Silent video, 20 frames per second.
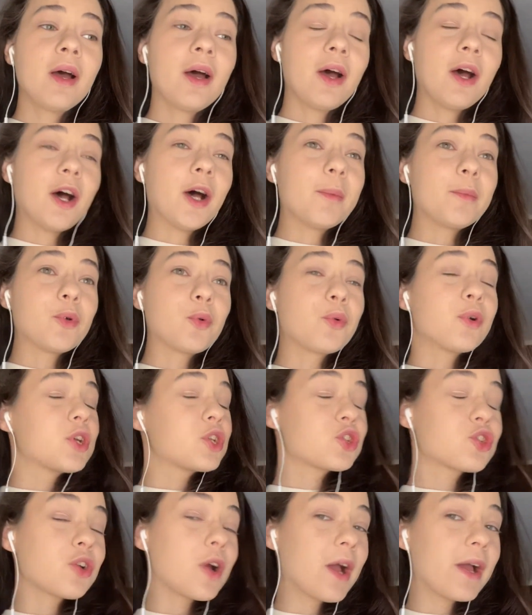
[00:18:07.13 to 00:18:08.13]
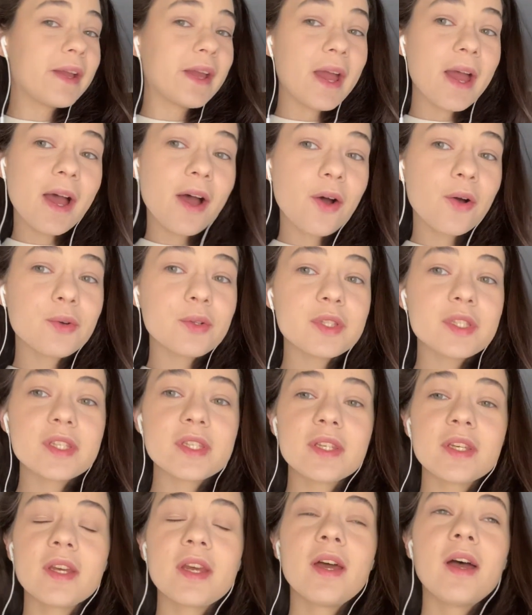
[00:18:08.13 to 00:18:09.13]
um, or try out.